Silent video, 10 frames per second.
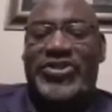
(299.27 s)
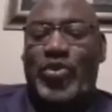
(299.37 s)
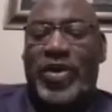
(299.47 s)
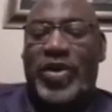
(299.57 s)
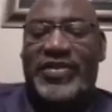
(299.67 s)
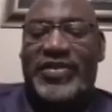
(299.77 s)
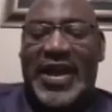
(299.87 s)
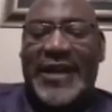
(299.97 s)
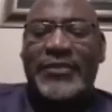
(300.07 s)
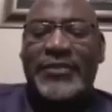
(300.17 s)
of the word of
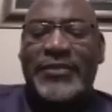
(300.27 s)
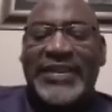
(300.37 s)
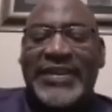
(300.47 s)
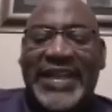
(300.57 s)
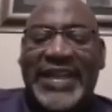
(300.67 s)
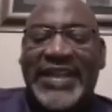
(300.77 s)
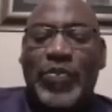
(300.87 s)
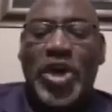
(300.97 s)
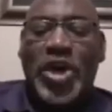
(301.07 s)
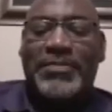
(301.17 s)
God that he
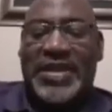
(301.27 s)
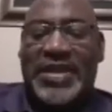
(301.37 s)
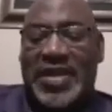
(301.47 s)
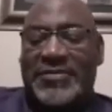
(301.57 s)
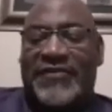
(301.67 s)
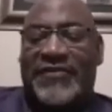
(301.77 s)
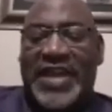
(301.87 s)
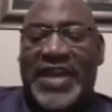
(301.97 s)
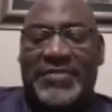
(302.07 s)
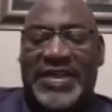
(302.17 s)
would become the
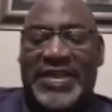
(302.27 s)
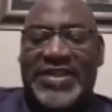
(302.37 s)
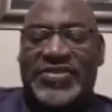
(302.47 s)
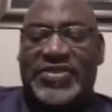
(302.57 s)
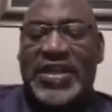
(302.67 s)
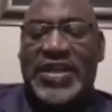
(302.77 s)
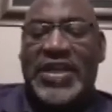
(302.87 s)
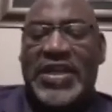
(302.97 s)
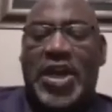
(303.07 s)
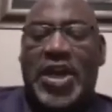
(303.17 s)
father of many nations,
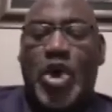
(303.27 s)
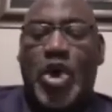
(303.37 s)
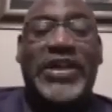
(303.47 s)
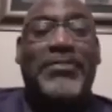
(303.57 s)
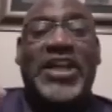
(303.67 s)
according